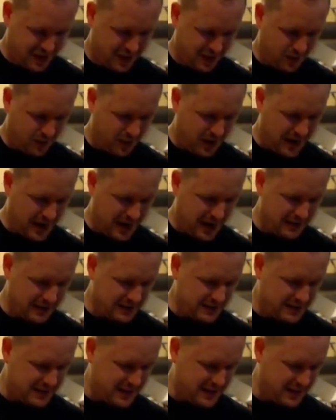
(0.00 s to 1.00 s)

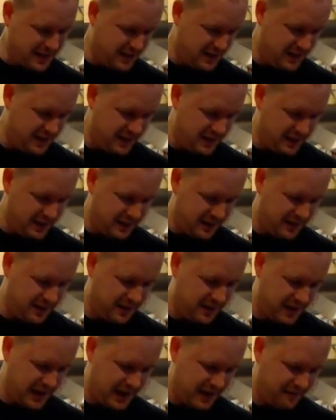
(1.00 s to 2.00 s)
Quality.
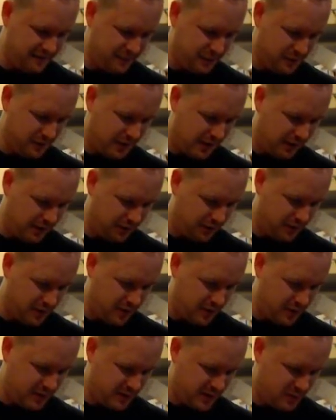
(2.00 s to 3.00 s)
Careful, they'll throw
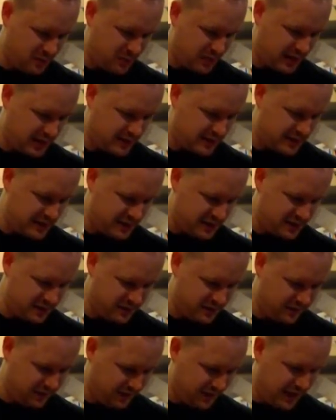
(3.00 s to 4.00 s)
you in the
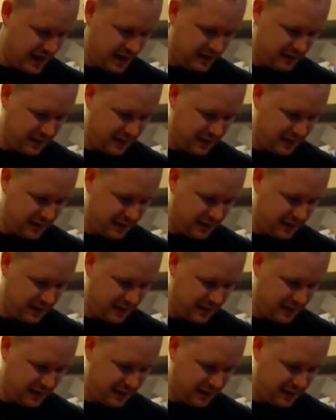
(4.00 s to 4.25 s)
penitentiary for that,